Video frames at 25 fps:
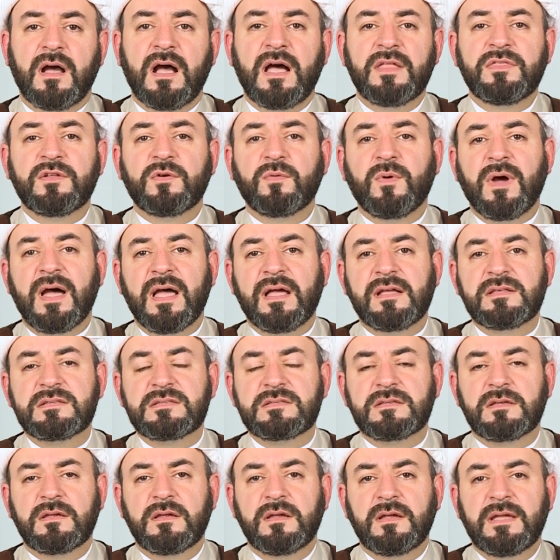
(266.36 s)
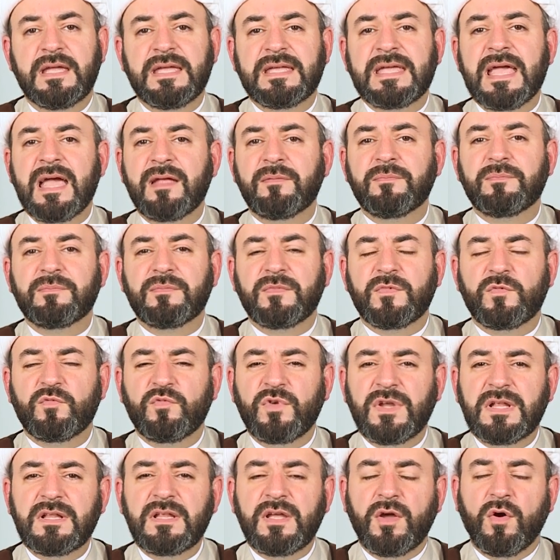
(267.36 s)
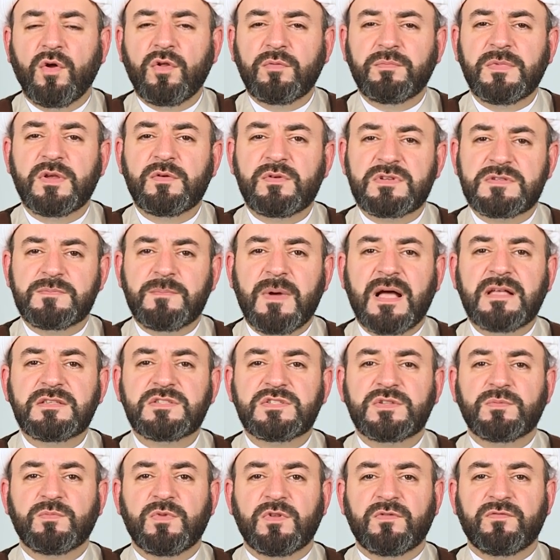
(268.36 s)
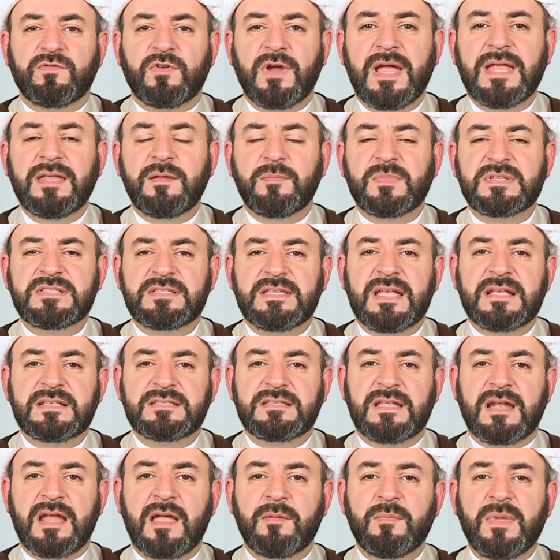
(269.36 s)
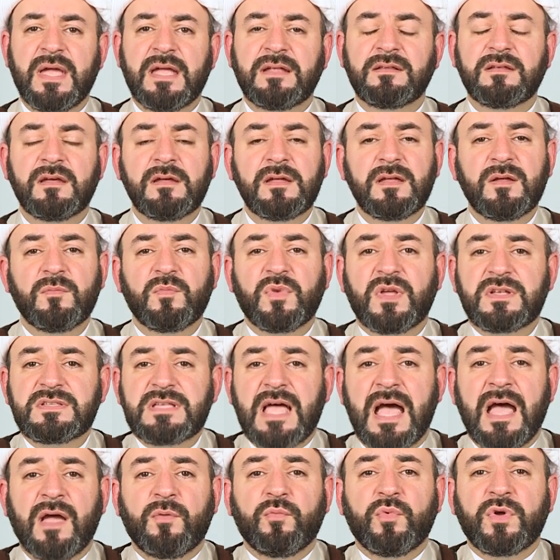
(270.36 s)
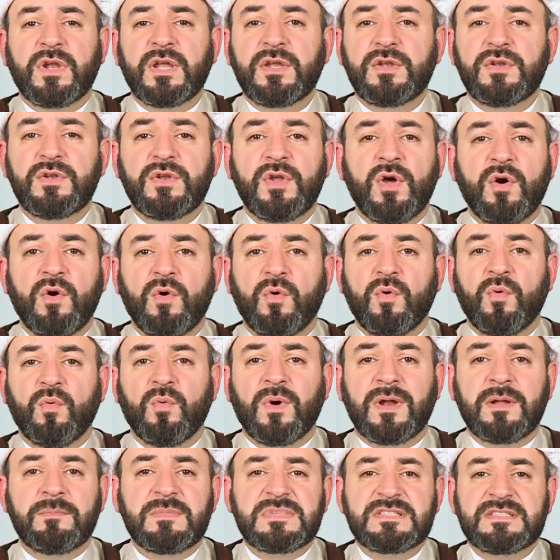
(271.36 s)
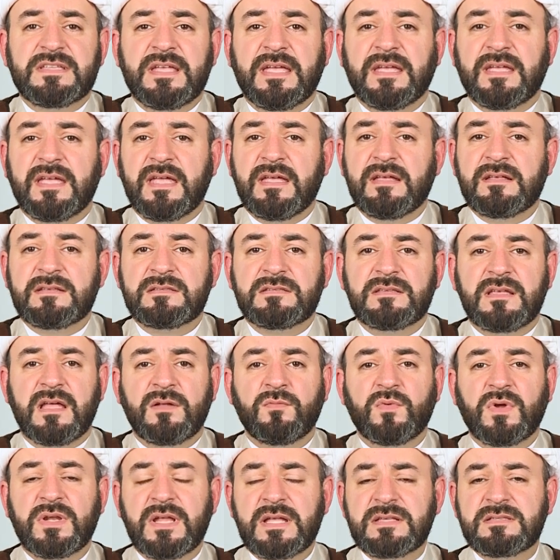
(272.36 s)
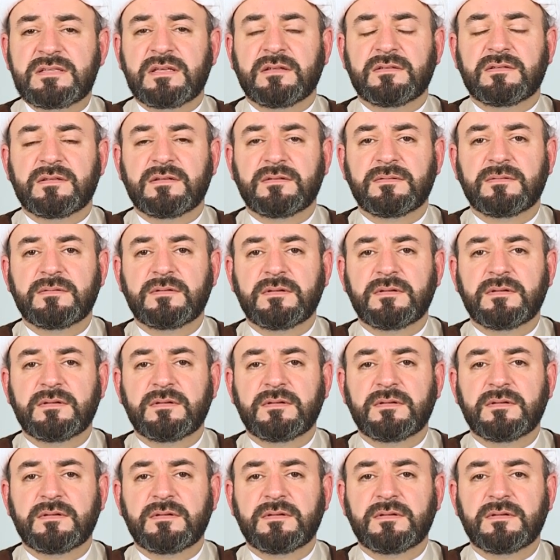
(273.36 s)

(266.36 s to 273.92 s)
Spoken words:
Otherwise, He can't really hold me responsible for any mistakes that I made, because I wouldn't know what a mistake is and what isn't.